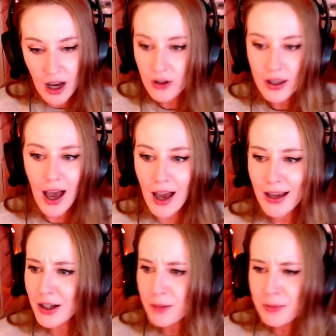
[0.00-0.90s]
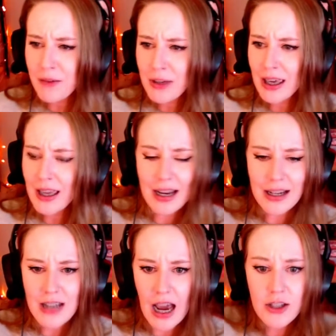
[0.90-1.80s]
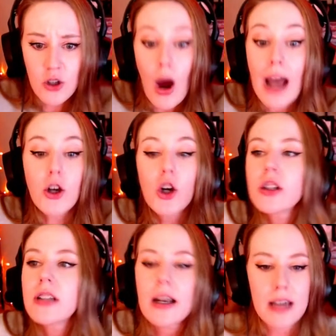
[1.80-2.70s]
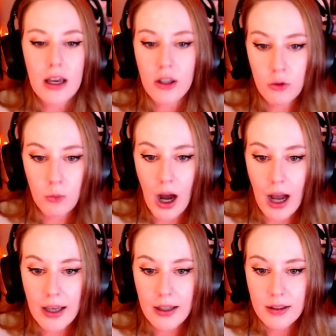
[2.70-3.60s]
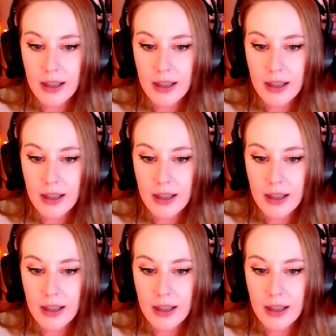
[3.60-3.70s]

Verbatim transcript: Oh like, yeah, I ended up loving it, and I I don't I could not tell you why.